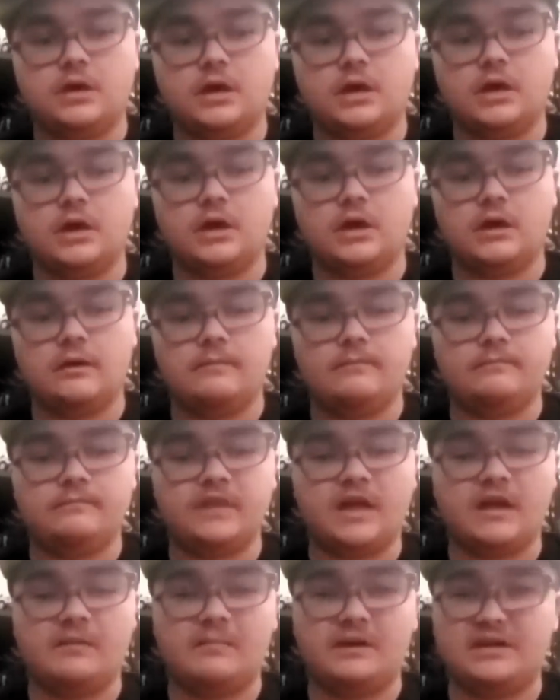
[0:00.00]
Not
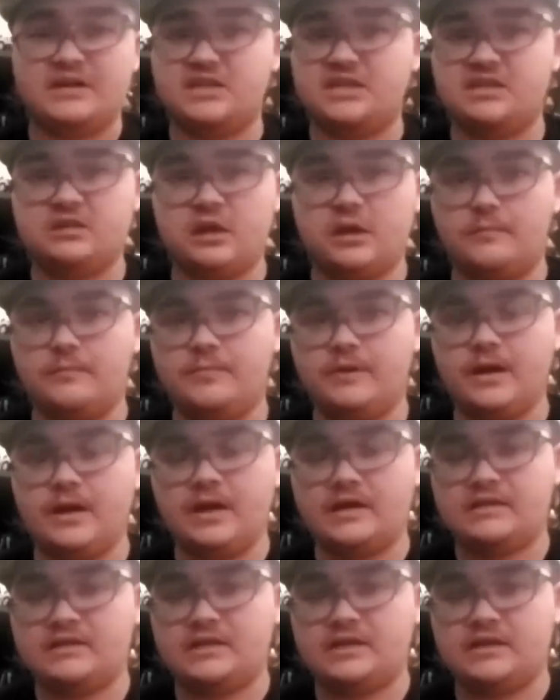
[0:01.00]
my slump
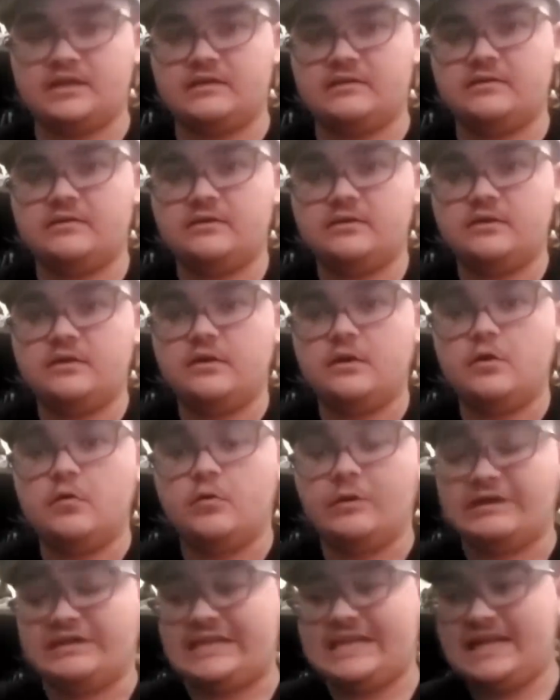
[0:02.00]
as I
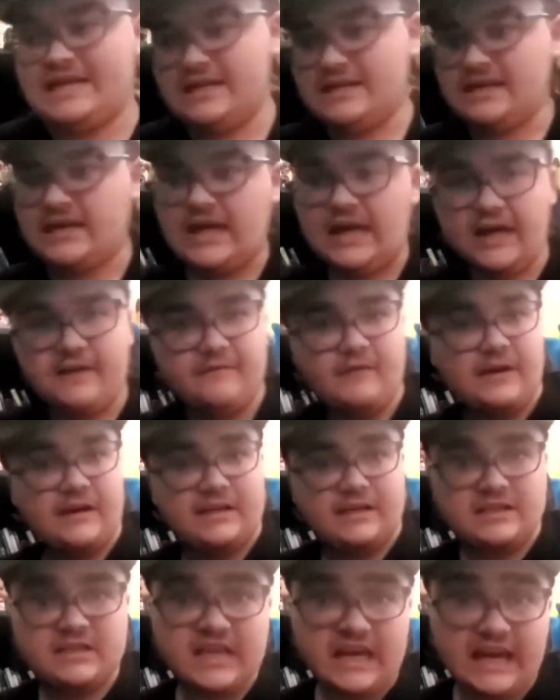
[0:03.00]
was in, if I
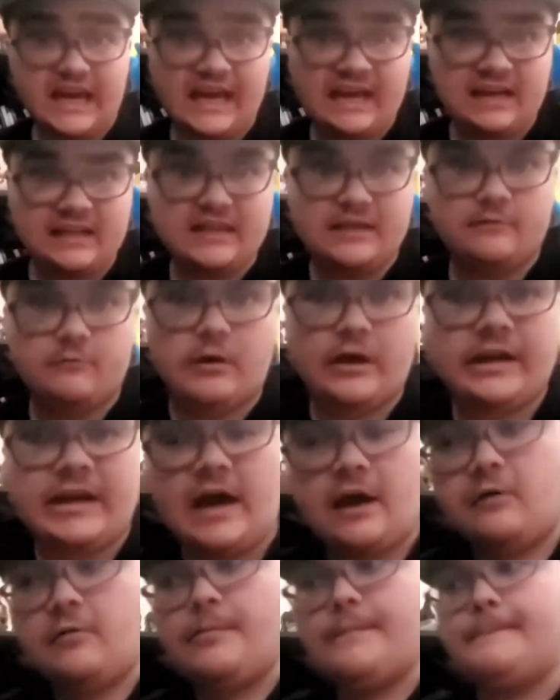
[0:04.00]
could say anything right
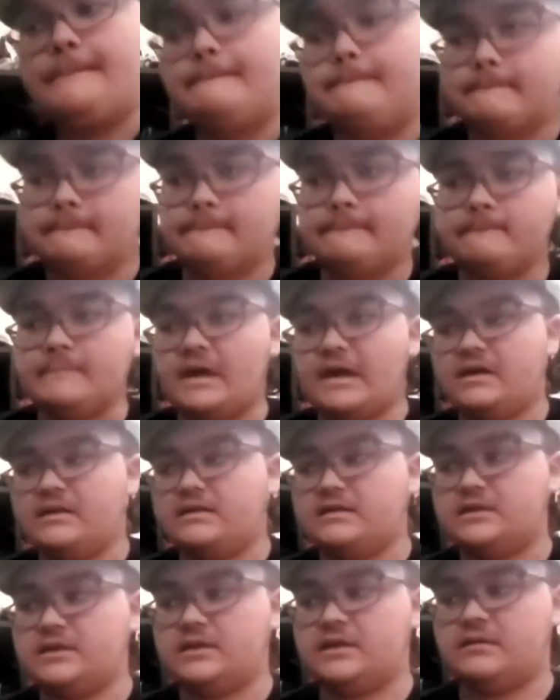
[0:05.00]
now.
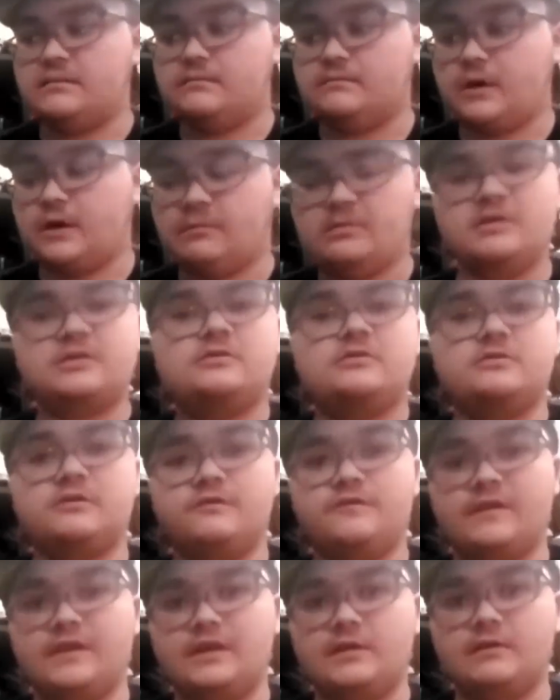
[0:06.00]
And I want to do
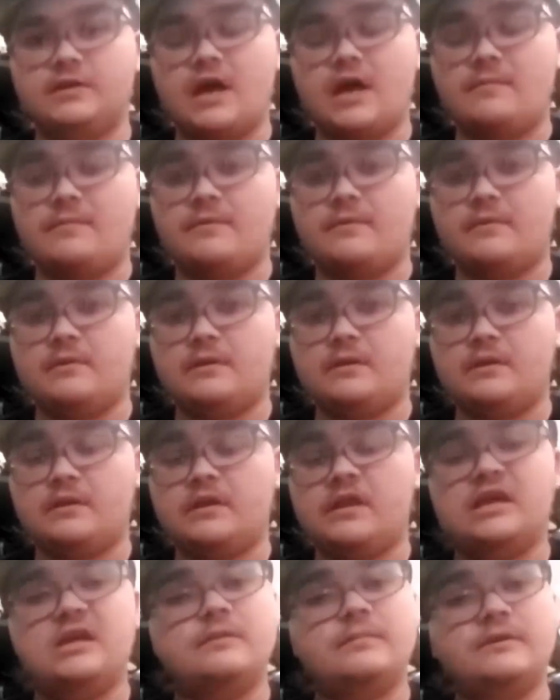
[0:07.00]
a video that I've been
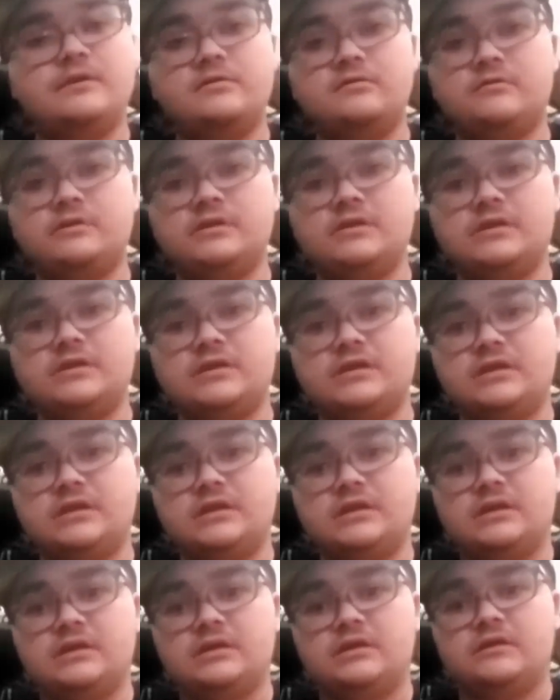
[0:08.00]
thinking about doing
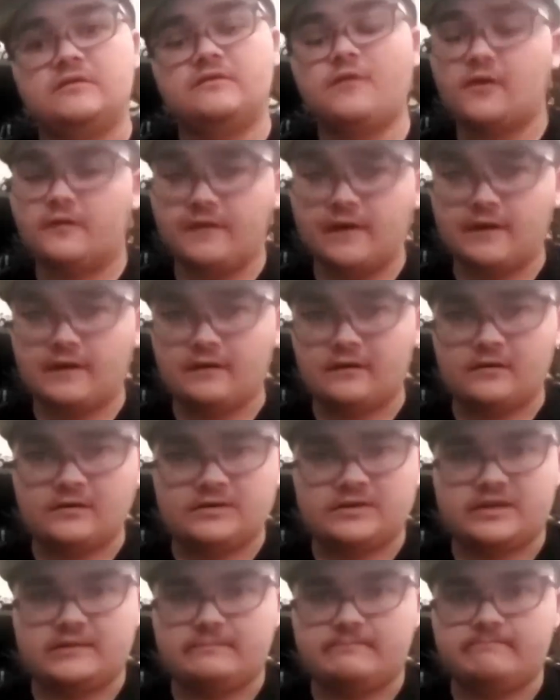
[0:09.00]
for a very
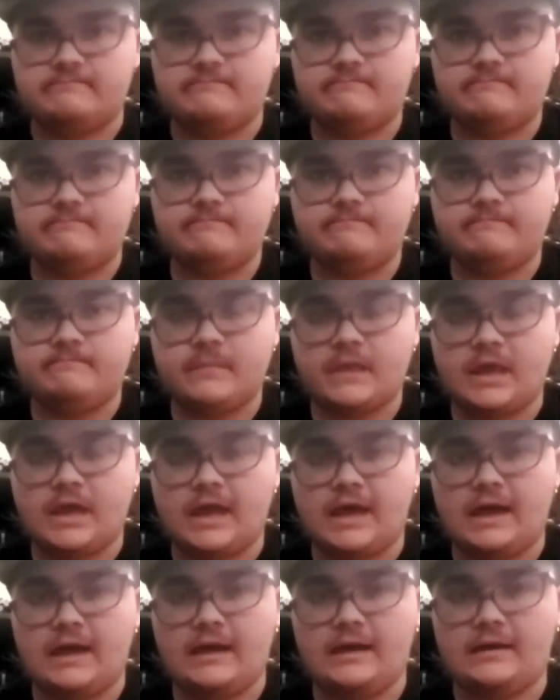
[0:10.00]
long time.
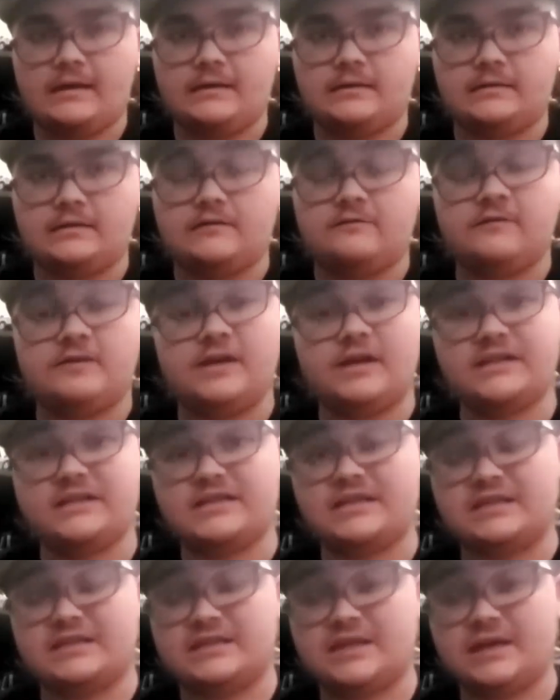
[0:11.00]
And if you guys
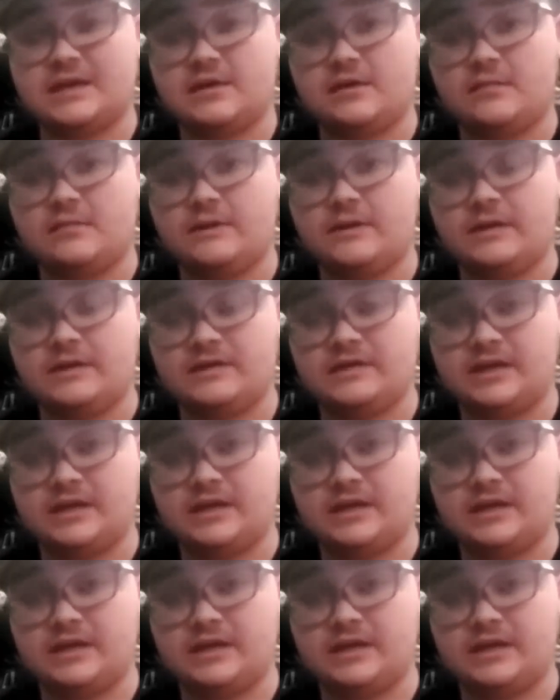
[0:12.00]
can tell by the